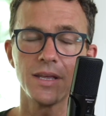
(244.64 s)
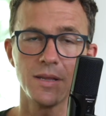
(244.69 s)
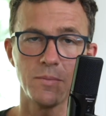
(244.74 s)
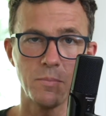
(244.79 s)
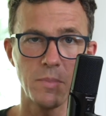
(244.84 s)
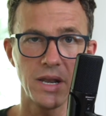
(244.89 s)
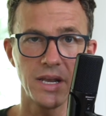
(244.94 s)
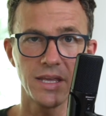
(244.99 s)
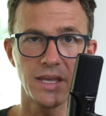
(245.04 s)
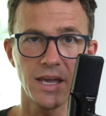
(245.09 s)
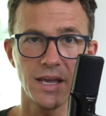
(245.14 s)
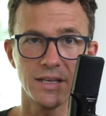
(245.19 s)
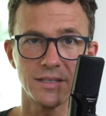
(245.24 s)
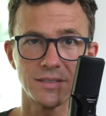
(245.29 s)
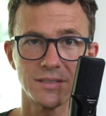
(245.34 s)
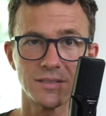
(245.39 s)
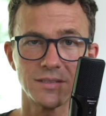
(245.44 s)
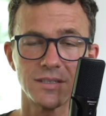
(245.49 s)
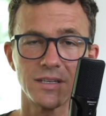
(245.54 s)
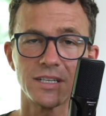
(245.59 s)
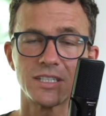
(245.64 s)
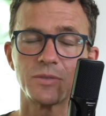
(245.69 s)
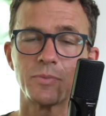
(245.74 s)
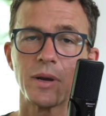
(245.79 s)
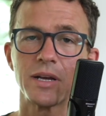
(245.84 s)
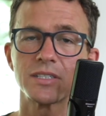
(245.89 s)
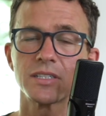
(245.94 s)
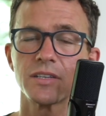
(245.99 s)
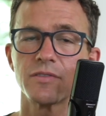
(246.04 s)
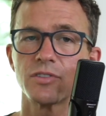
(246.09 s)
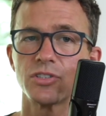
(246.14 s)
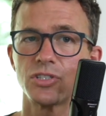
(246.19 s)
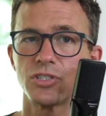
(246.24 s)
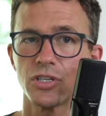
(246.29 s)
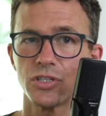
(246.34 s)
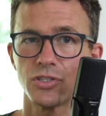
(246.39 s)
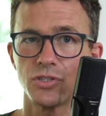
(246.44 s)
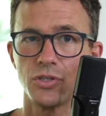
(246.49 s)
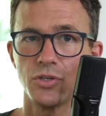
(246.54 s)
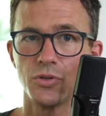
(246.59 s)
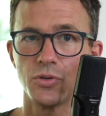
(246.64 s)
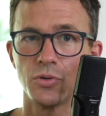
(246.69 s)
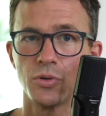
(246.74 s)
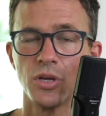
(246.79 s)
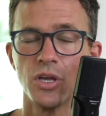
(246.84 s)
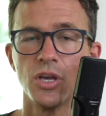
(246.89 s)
in many cases, especially if it's just you